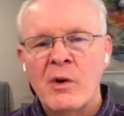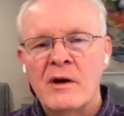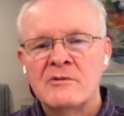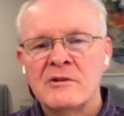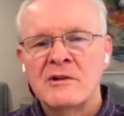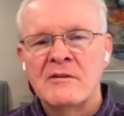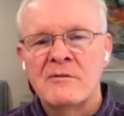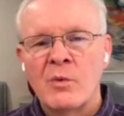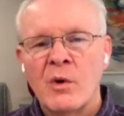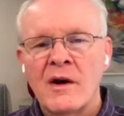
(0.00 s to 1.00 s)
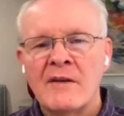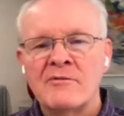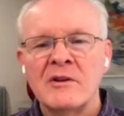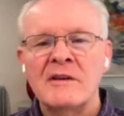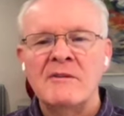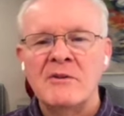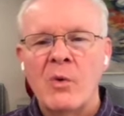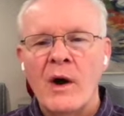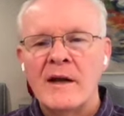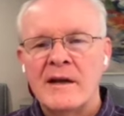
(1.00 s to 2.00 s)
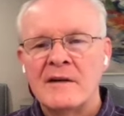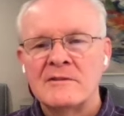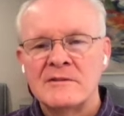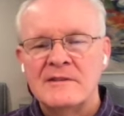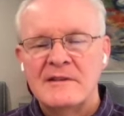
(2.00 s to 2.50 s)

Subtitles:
while he was looking for work after leaving the White House,